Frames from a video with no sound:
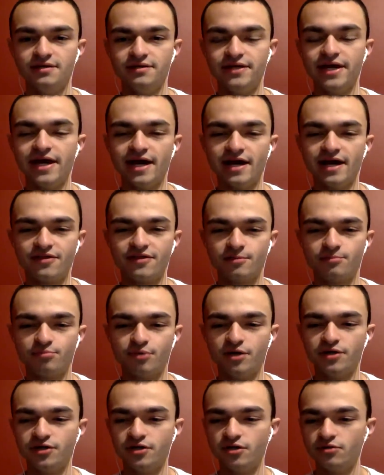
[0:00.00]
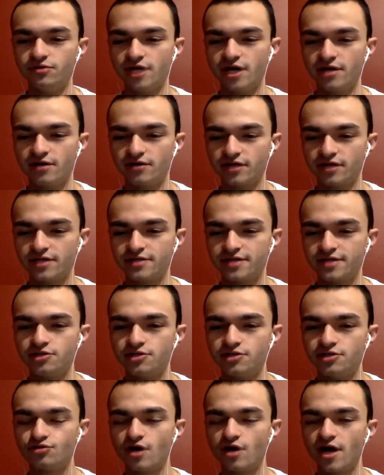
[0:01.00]
Yeah, I think Brendan O'Donnell gets
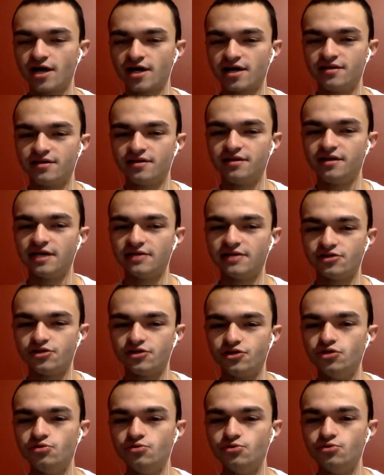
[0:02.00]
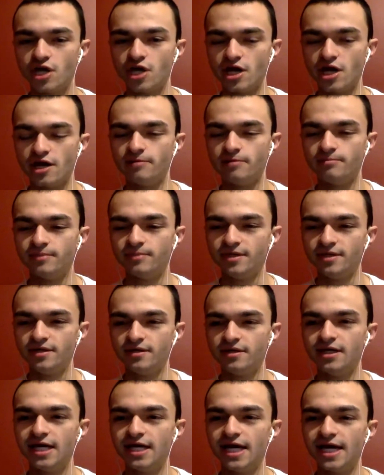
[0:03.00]
on track. I think he has a huge game,
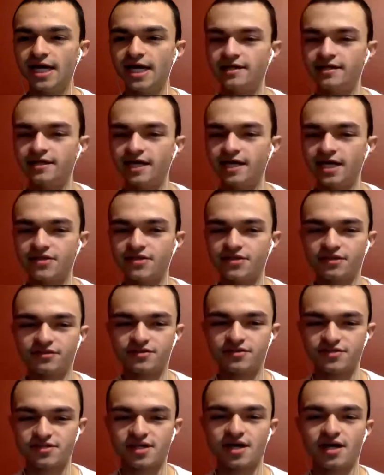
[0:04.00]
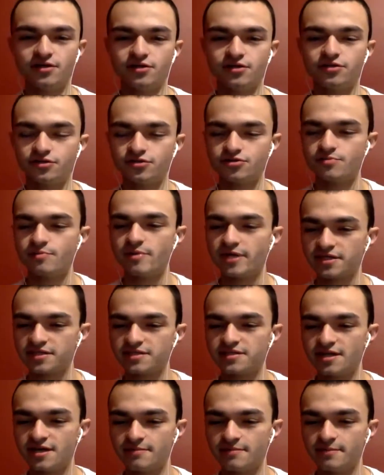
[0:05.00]
and I think the Skyhookers make a
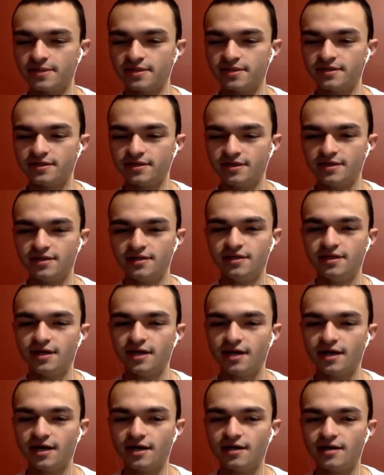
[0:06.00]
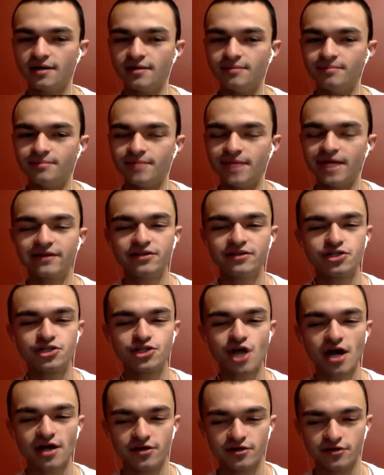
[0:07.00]
statement. Not the
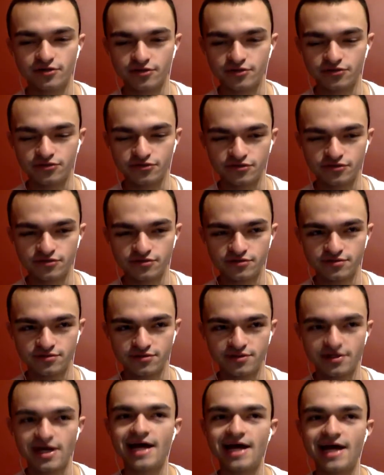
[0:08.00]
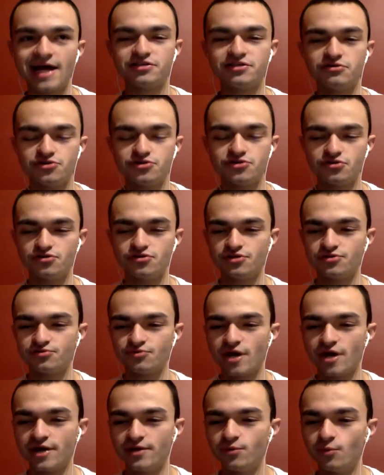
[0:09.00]
Shyhookers, as their jerseys
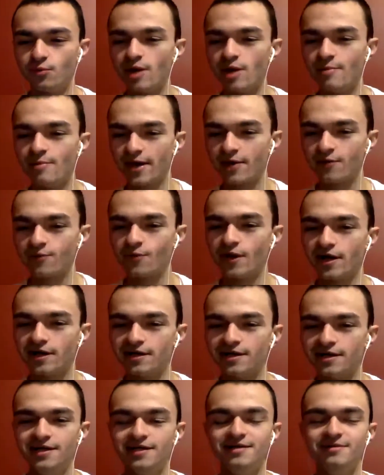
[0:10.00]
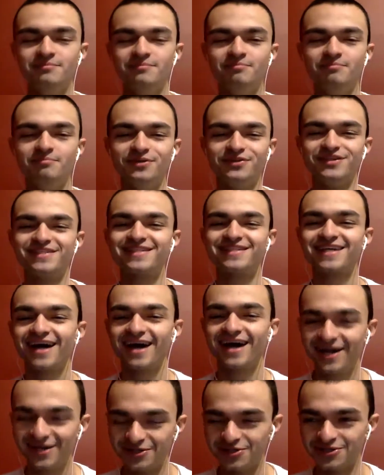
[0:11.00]
read way back when, but the
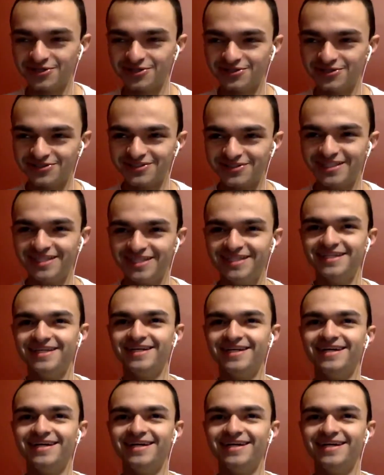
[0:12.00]
Skyhookers.